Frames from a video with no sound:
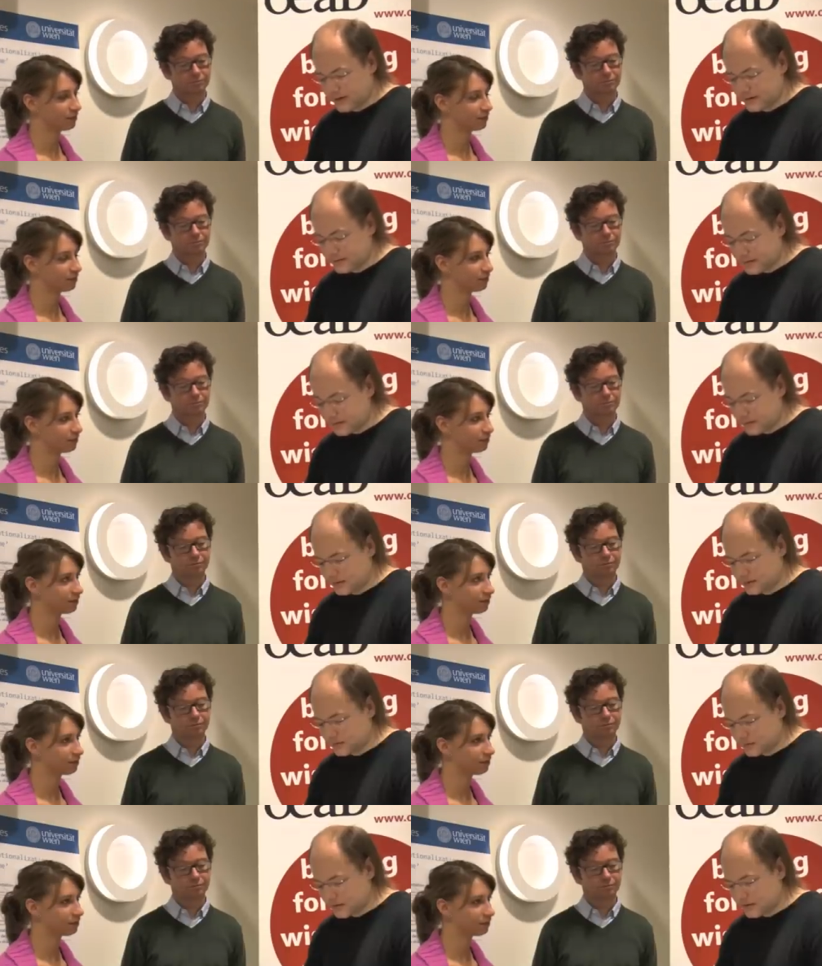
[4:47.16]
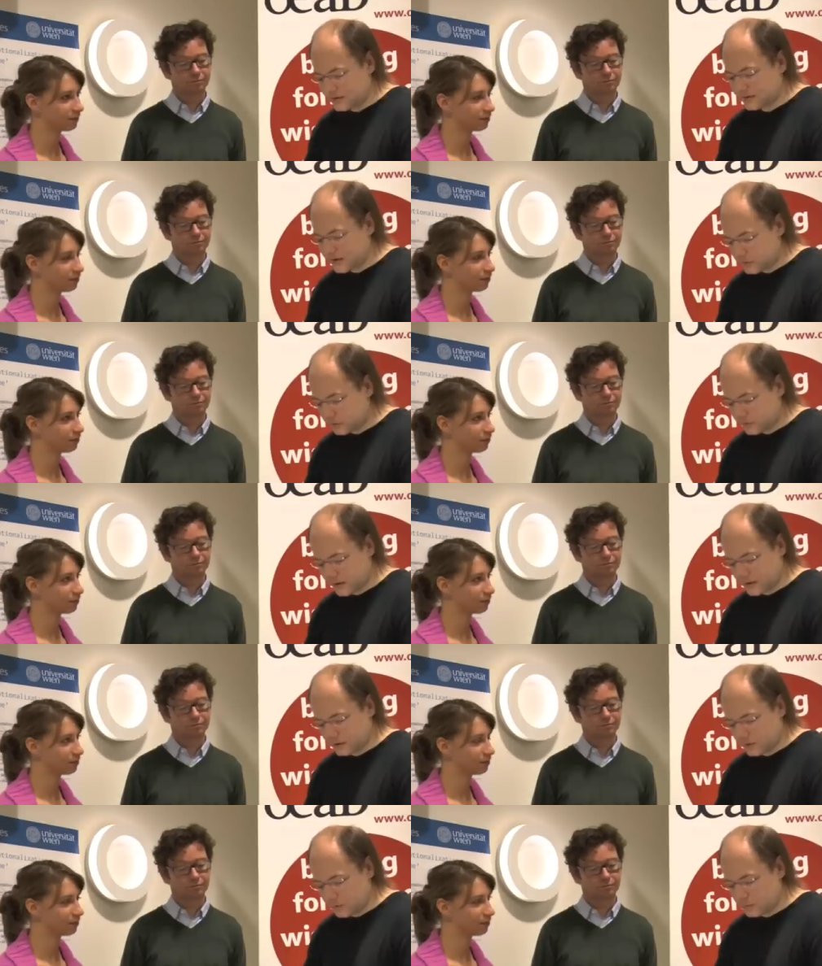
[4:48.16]
Speaker 1: ideal internalization
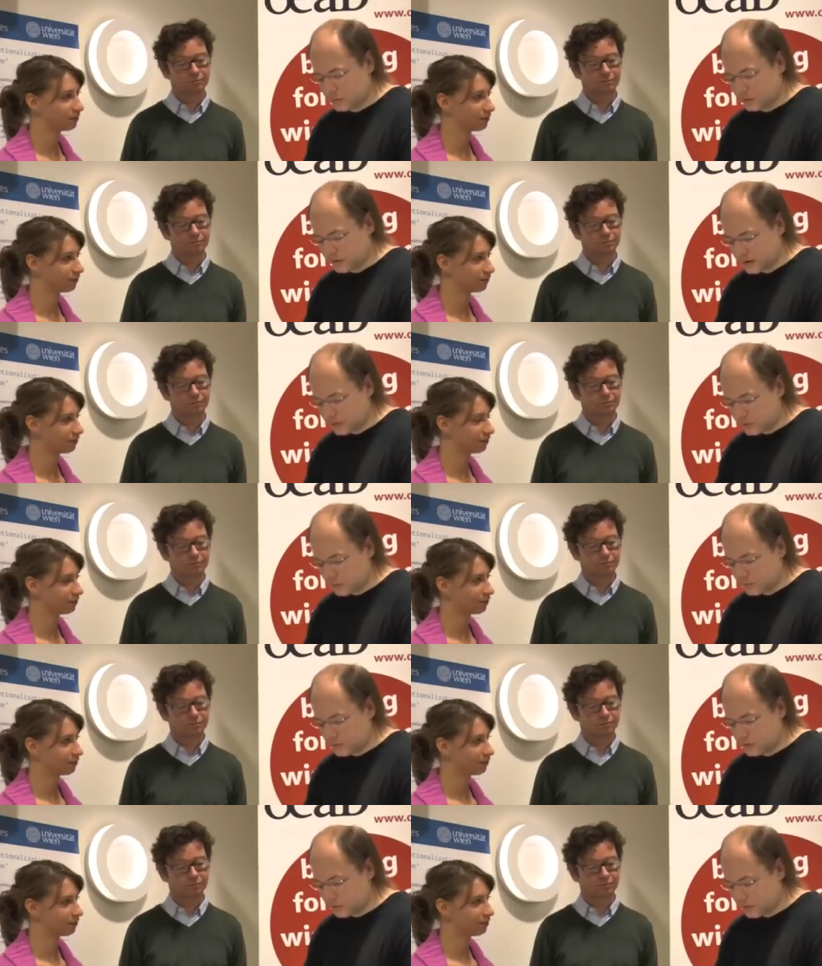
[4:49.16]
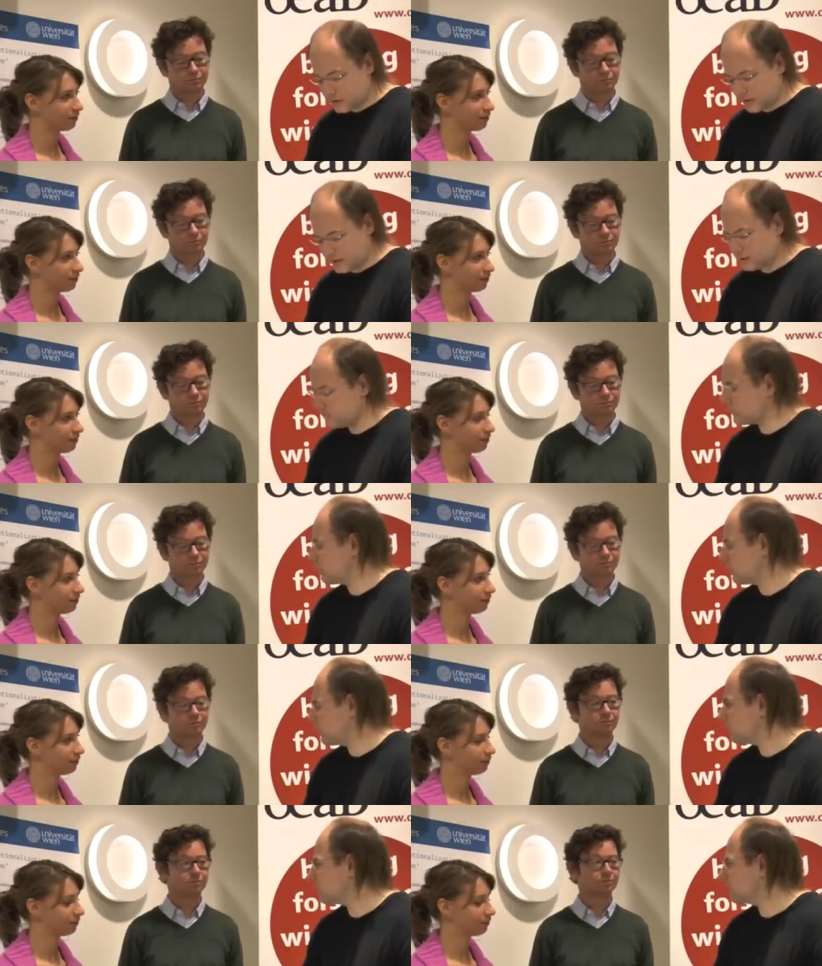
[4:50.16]
at home curriculum look like from
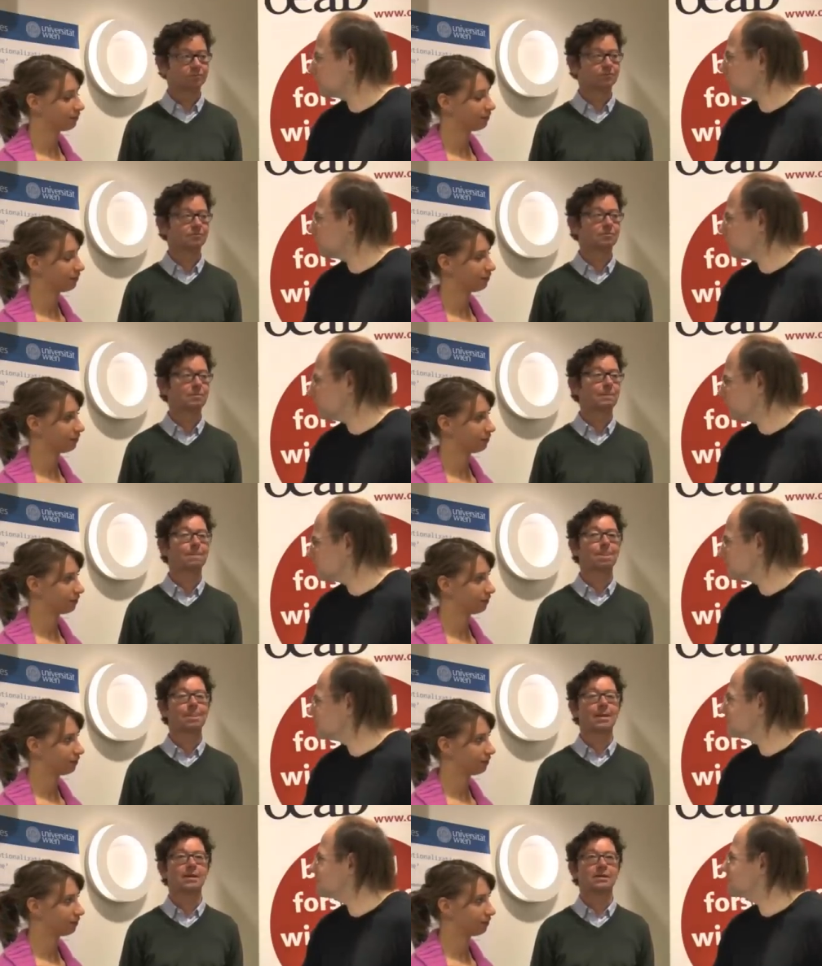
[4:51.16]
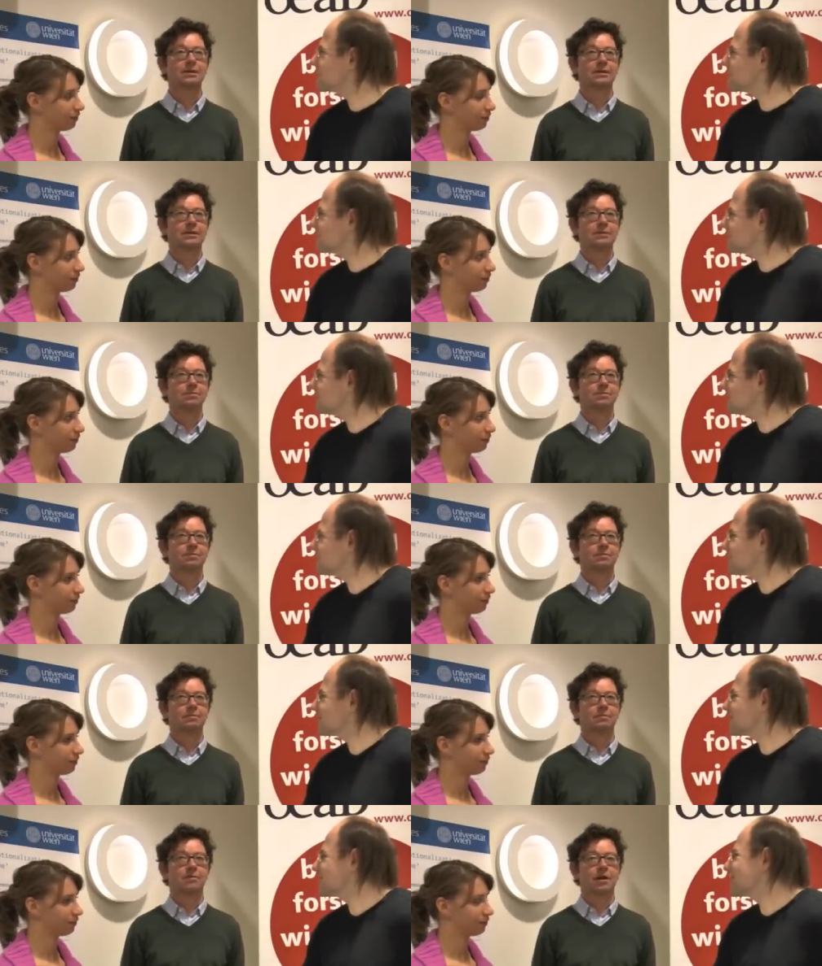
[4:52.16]
your point of view?
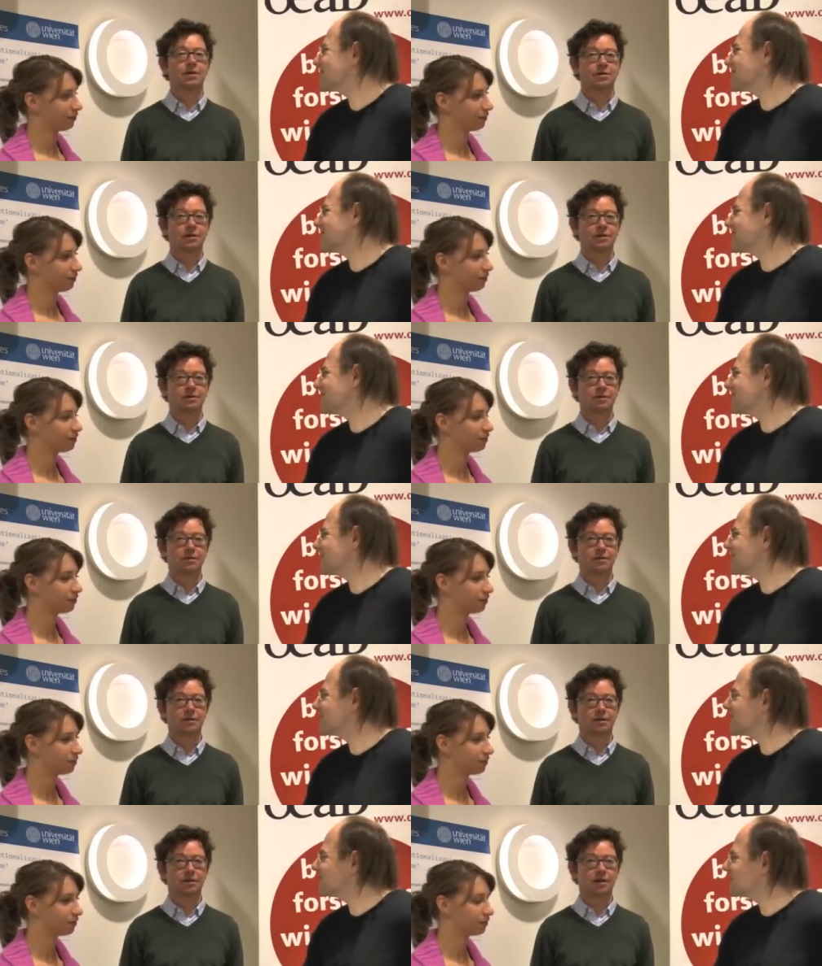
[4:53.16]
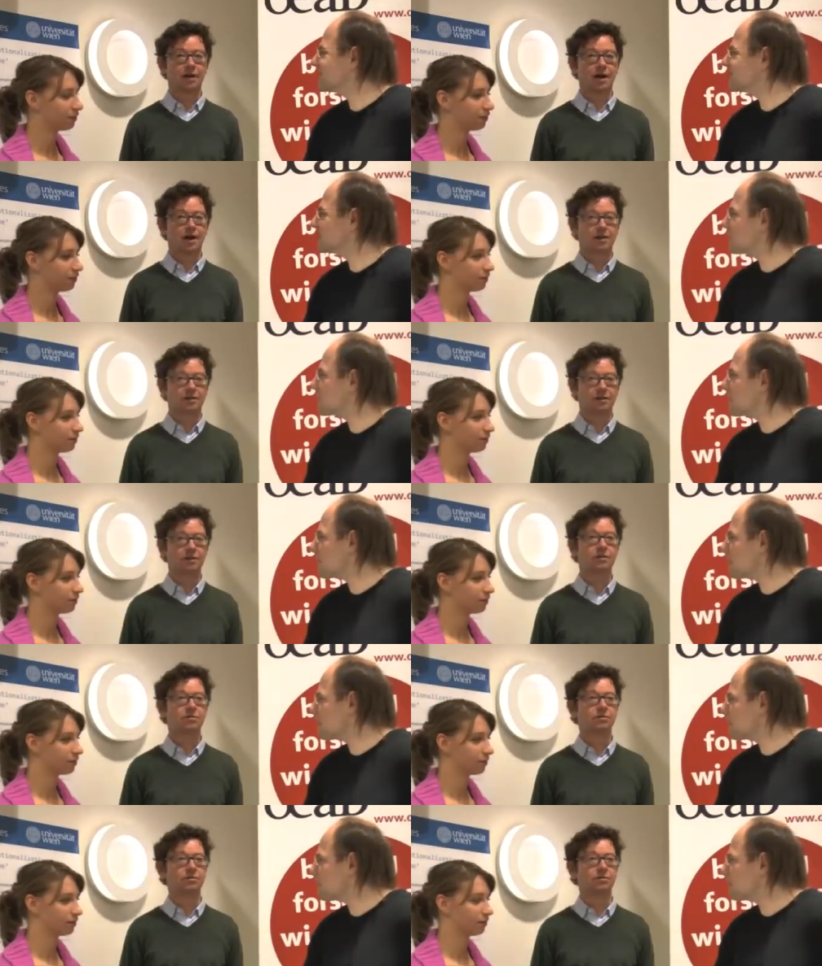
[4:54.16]
Speaker 2: I think the uh,
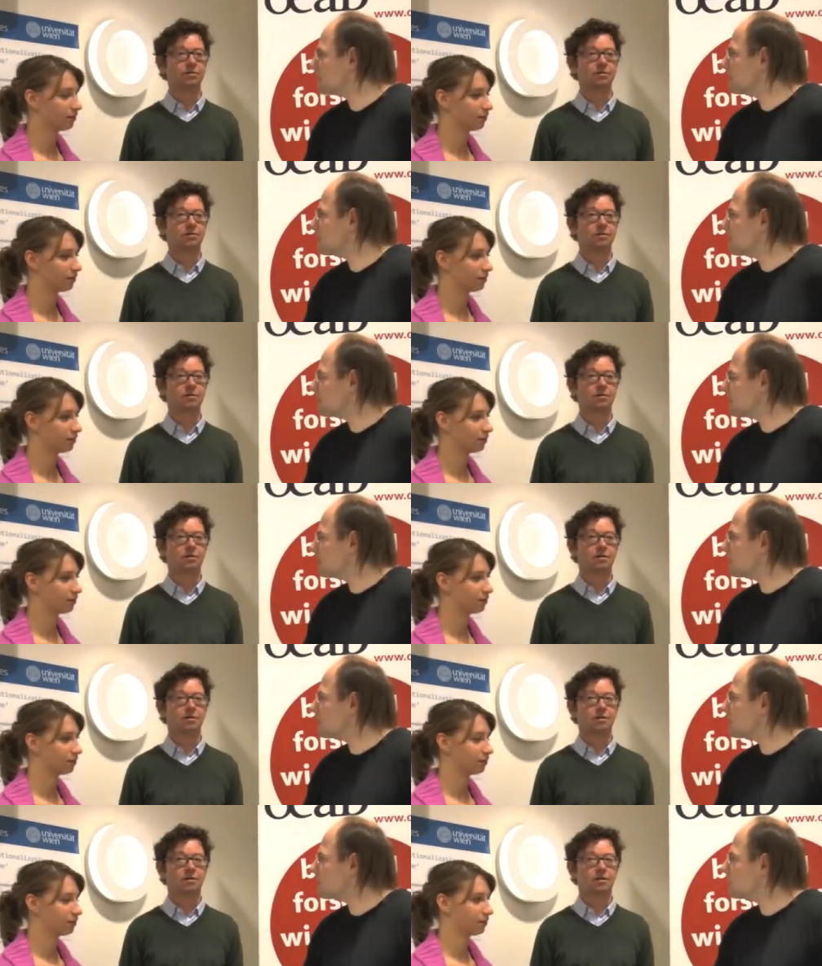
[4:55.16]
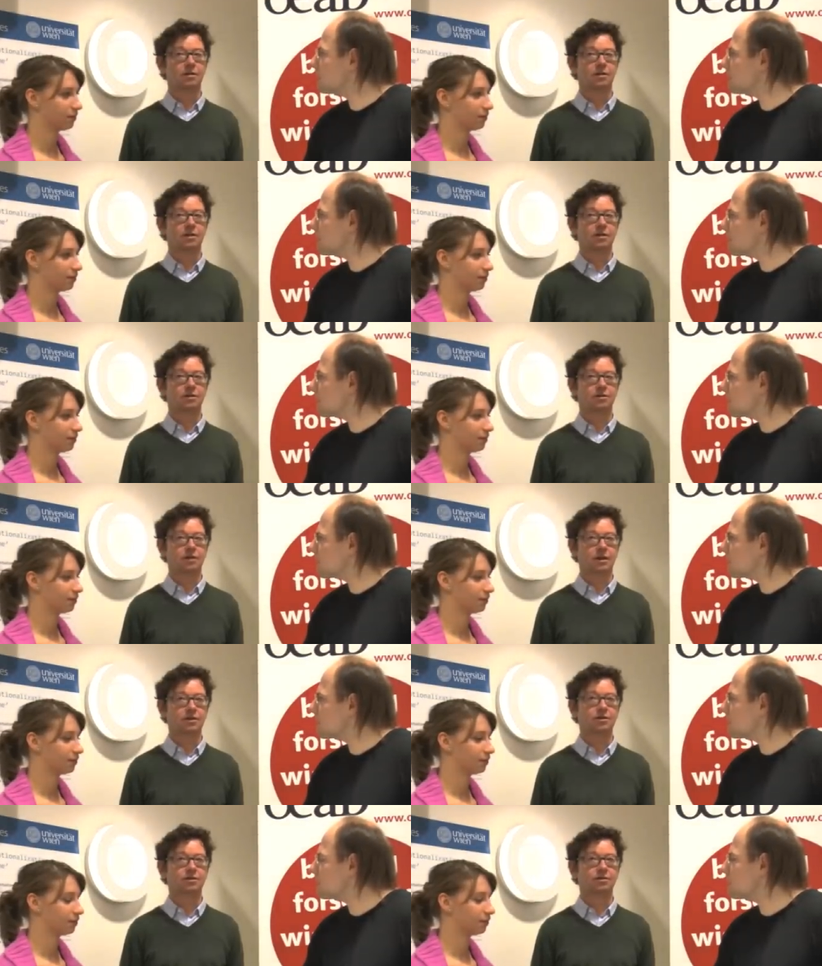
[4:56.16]
ideal
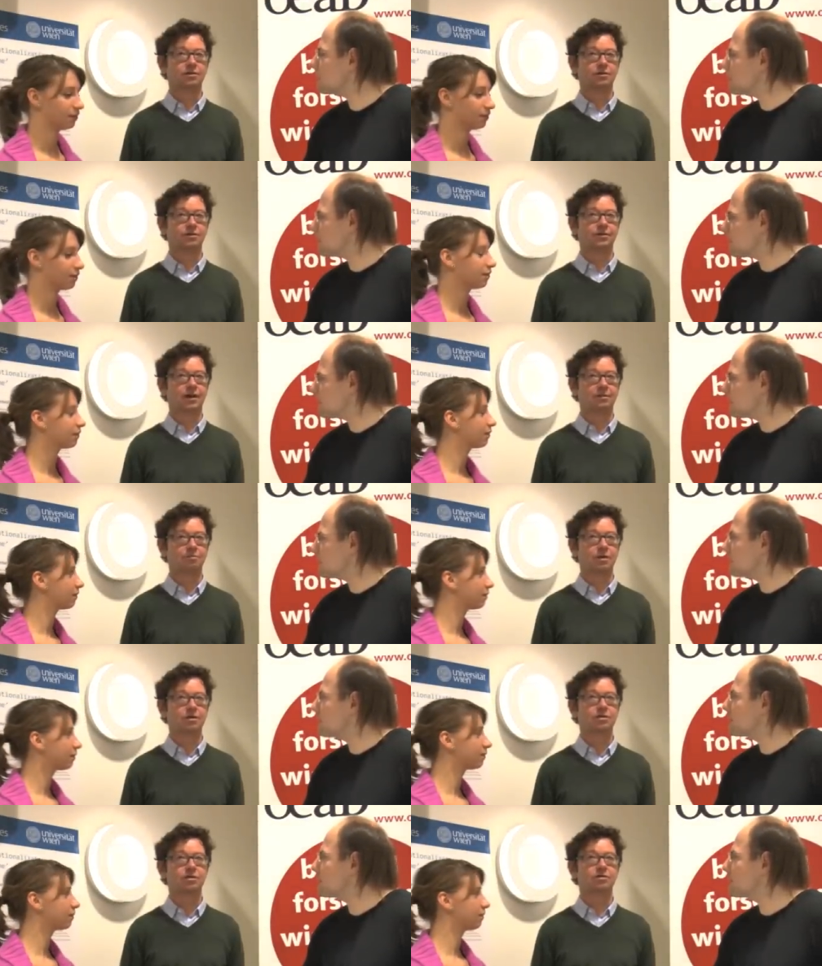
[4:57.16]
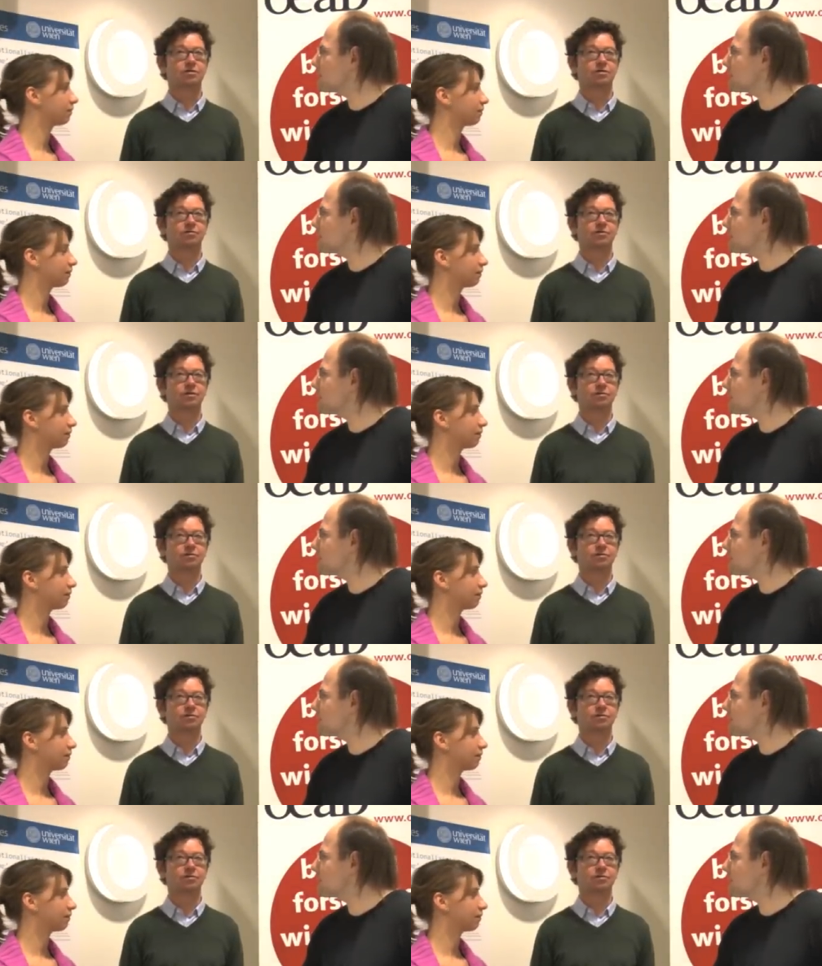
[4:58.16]
international dimension of the